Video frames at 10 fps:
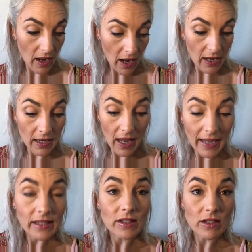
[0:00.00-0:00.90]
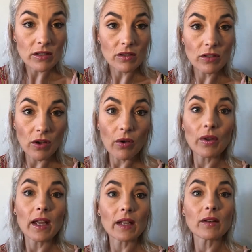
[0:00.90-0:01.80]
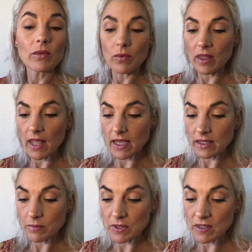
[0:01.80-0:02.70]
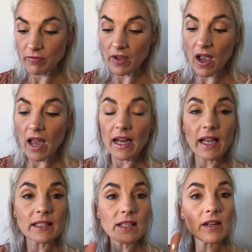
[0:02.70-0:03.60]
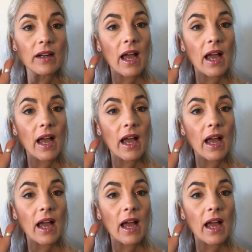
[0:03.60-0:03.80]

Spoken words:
I like to go in with a specific highlighter.